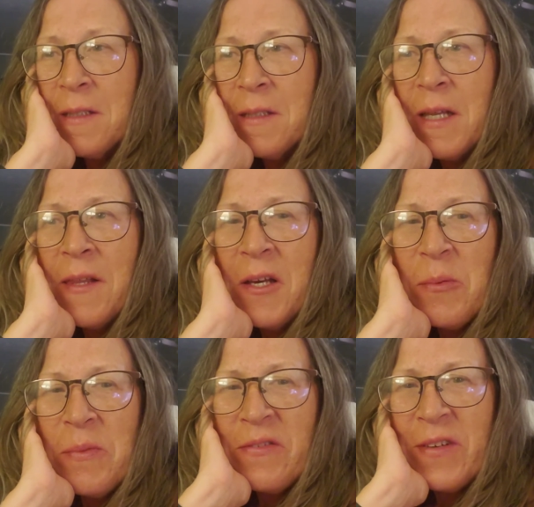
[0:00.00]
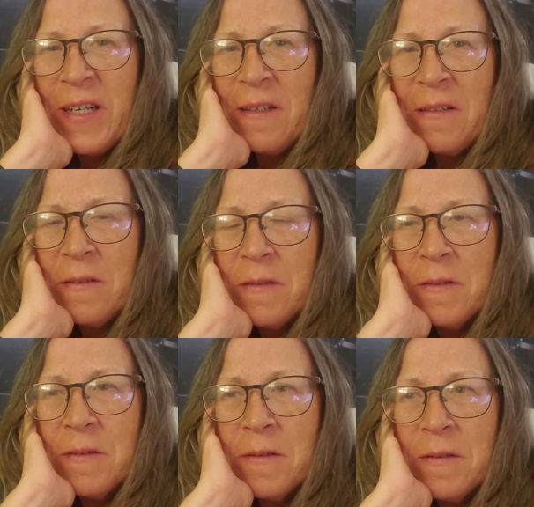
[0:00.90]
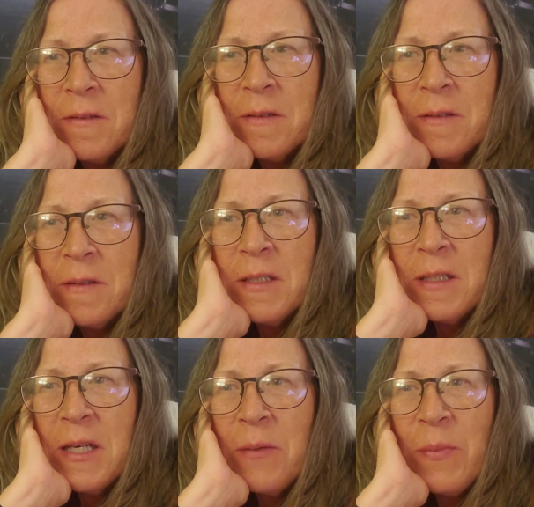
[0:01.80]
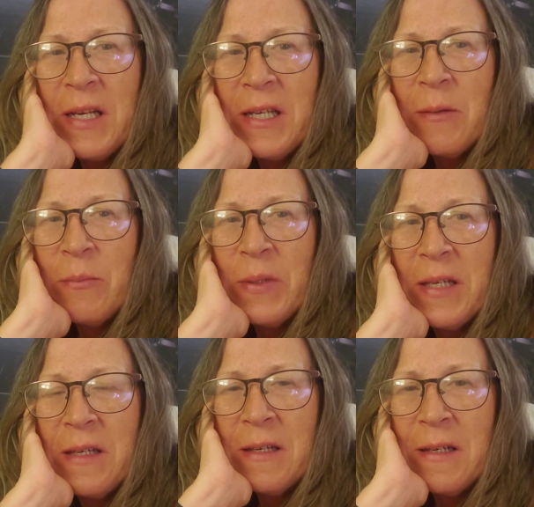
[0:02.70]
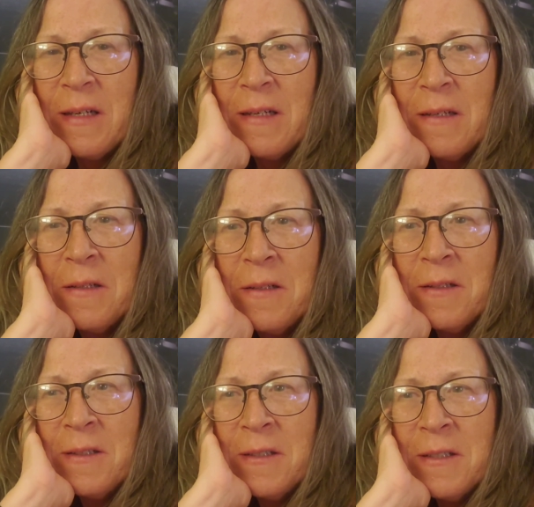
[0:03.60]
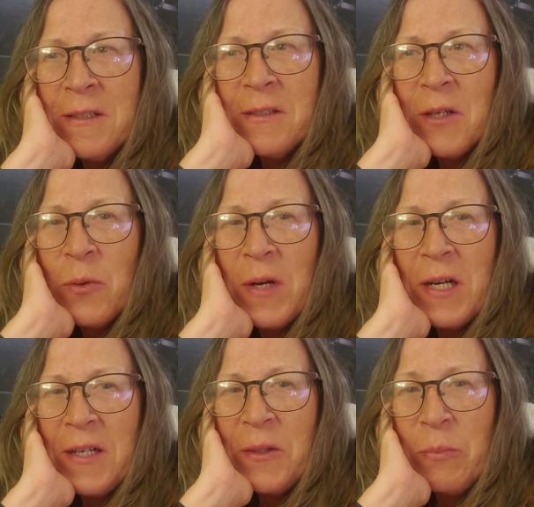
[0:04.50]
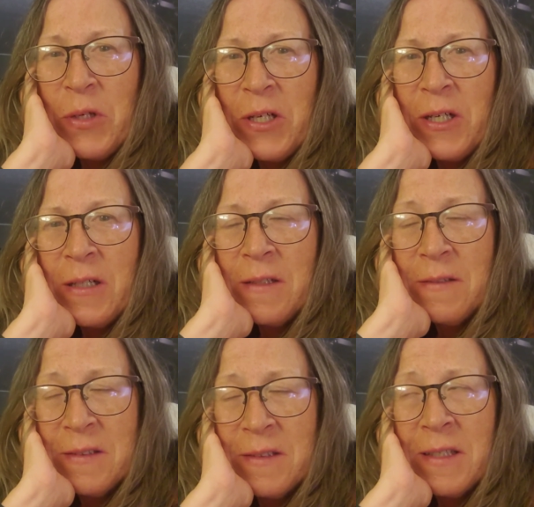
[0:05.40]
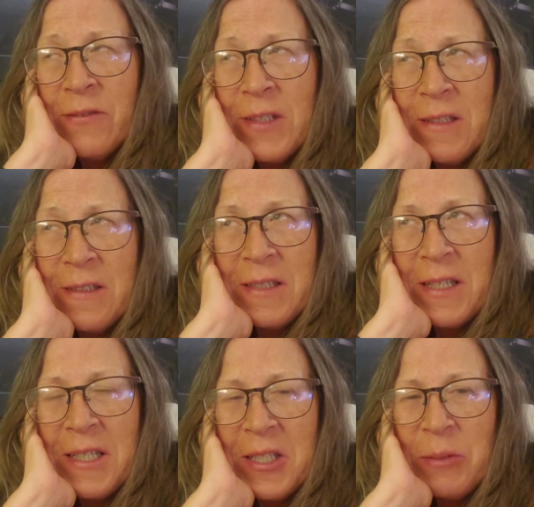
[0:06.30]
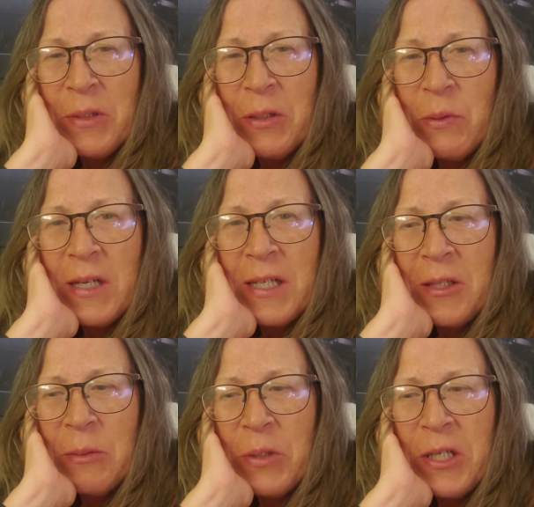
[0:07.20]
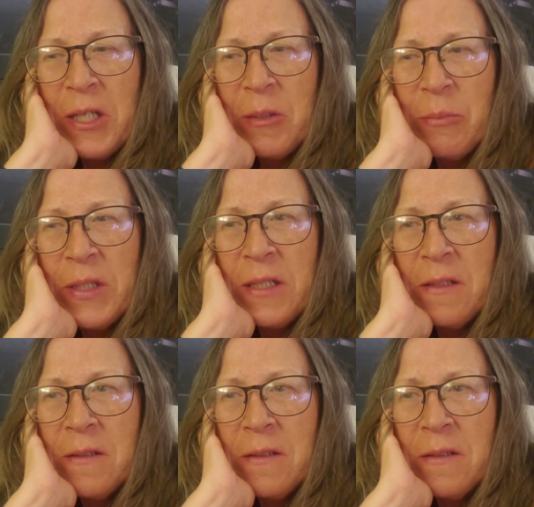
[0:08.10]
I think I'll be fine. It might not be a walk in the park. It's definitely not going to be a walk in the park, but